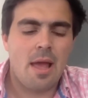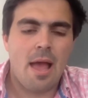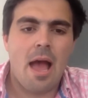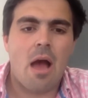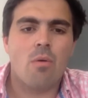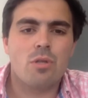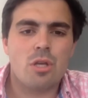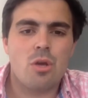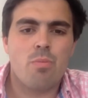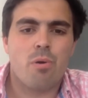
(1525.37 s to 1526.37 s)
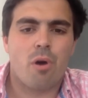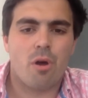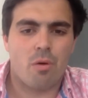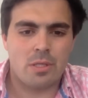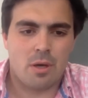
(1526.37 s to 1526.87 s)
How do you
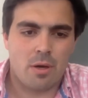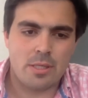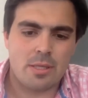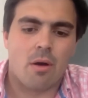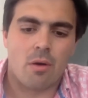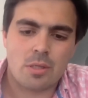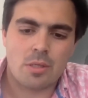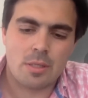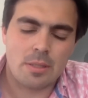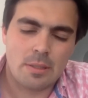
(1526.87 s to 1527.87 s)
prioritize tasks?